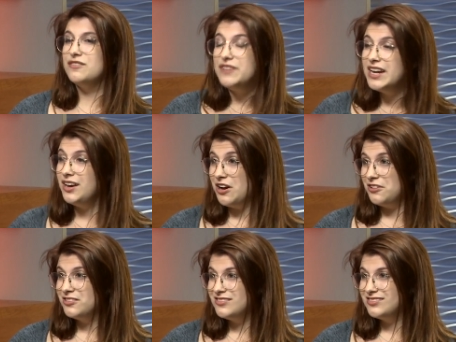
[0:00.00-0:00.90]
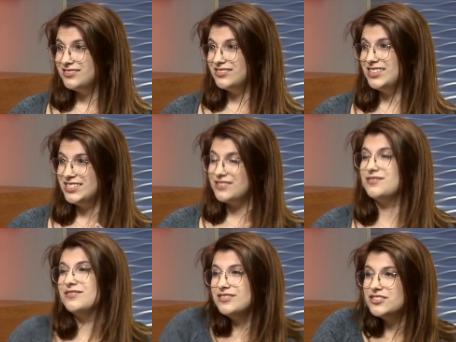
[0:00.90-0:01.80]
The video
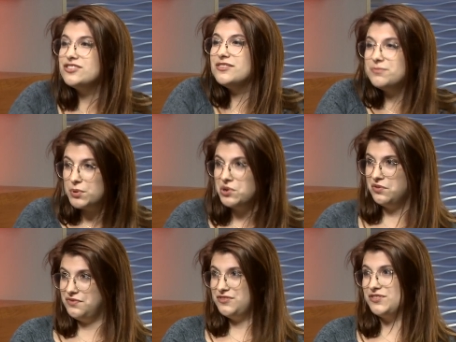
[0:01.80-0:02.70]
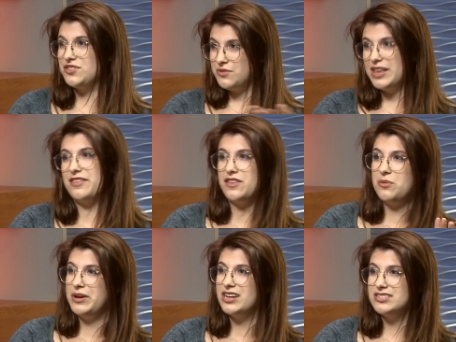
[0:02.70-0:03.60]
is proof for the way that
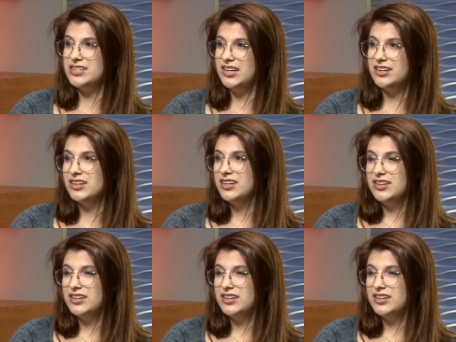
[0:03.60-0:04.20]
they're being seen.